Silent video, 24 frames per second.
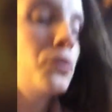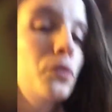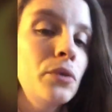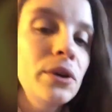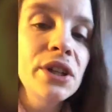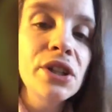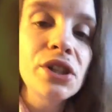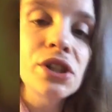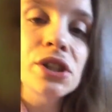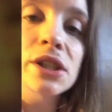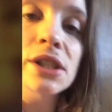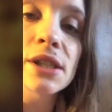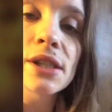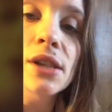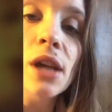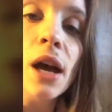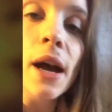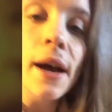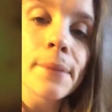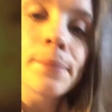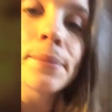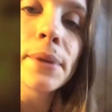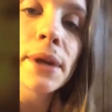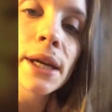reached this
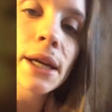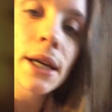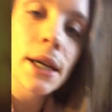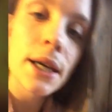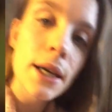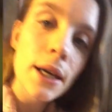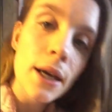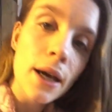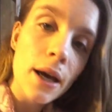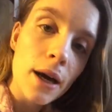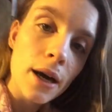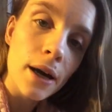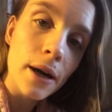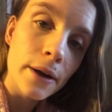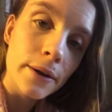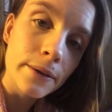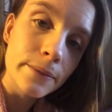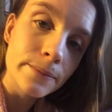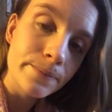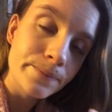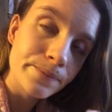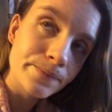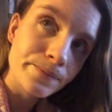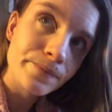topic.
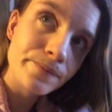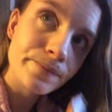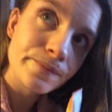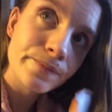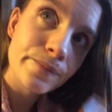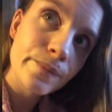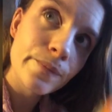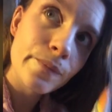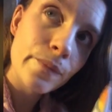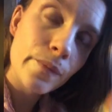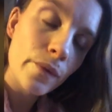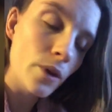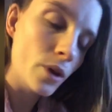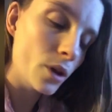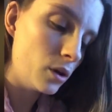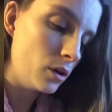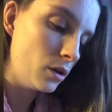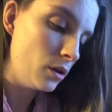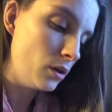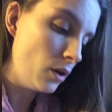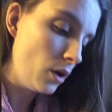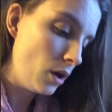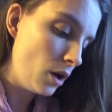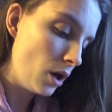Um,
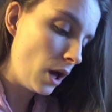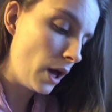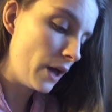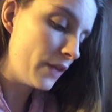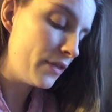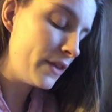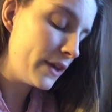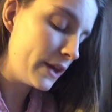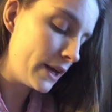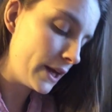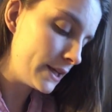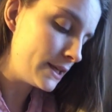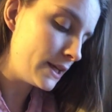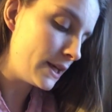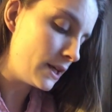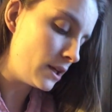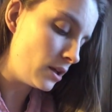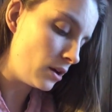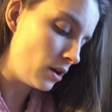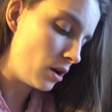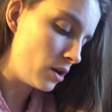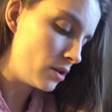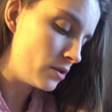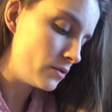I think I
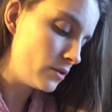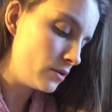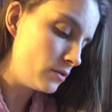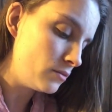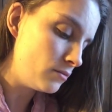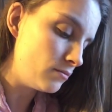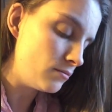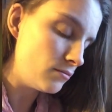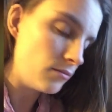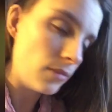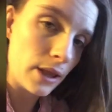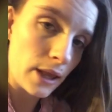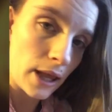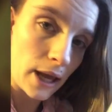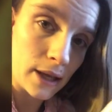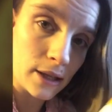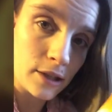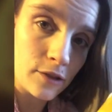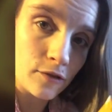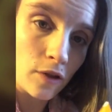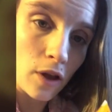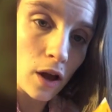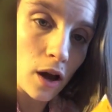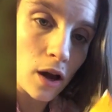did on my
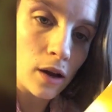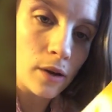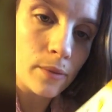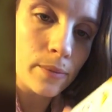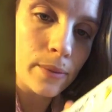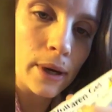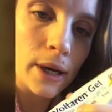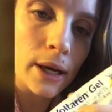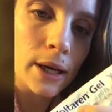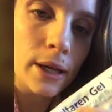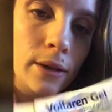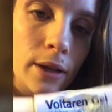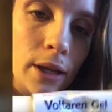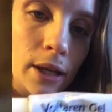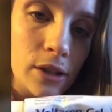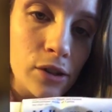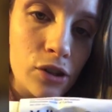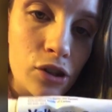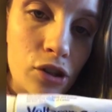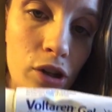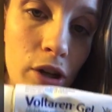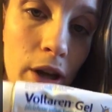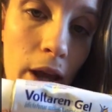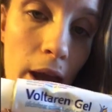last vlog, but
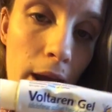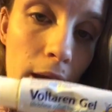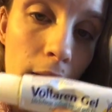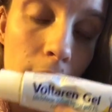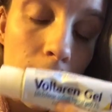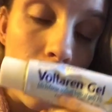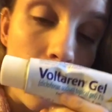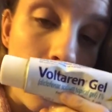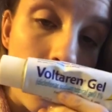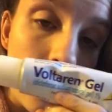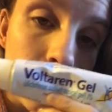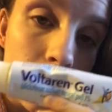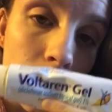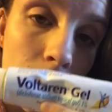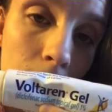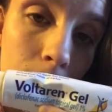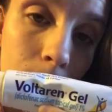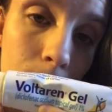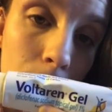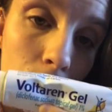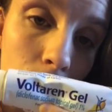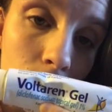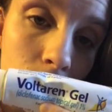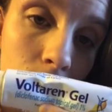yesterday that
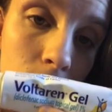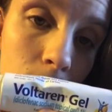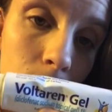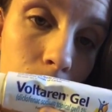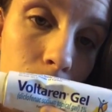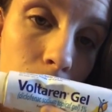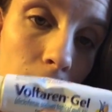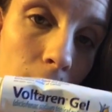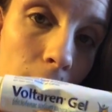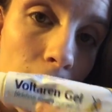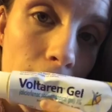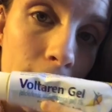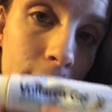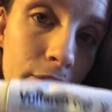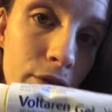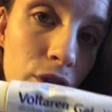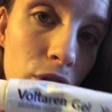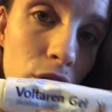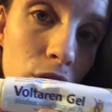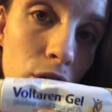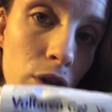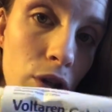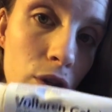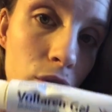I posted, but have
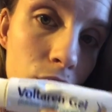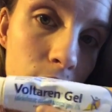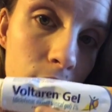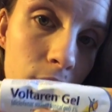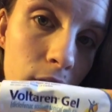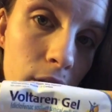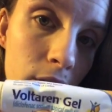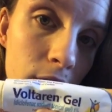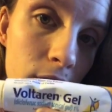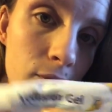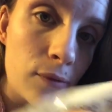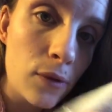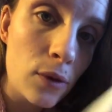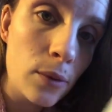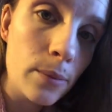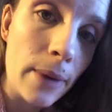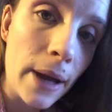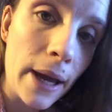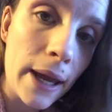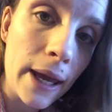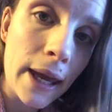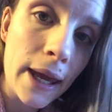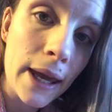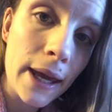to use this for
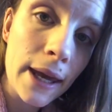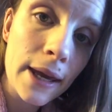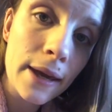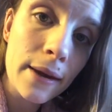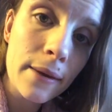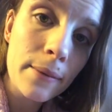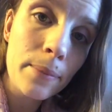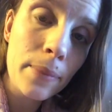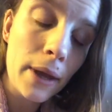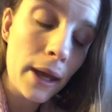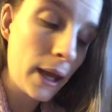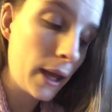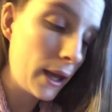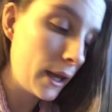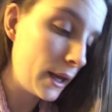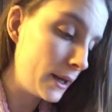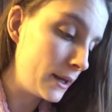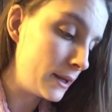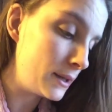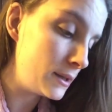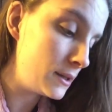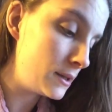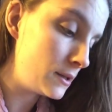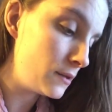my hip
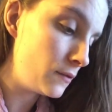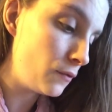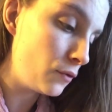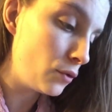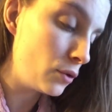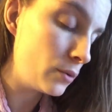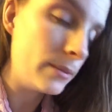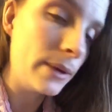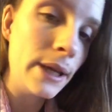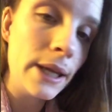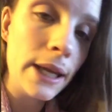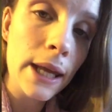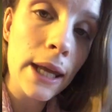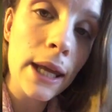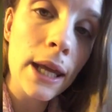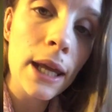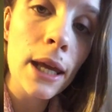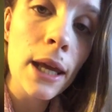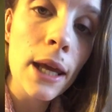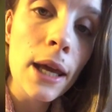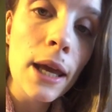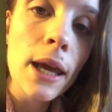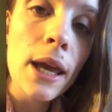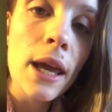and for my
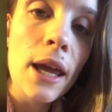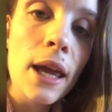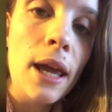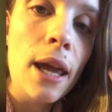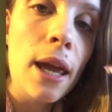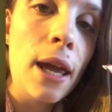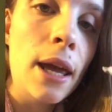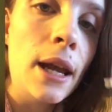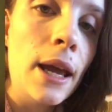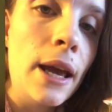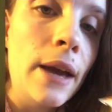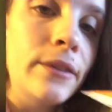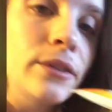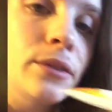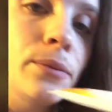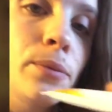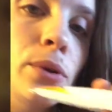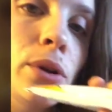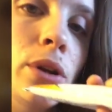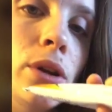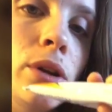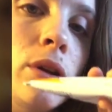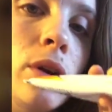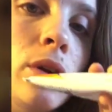knee, and I have to
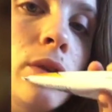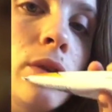put it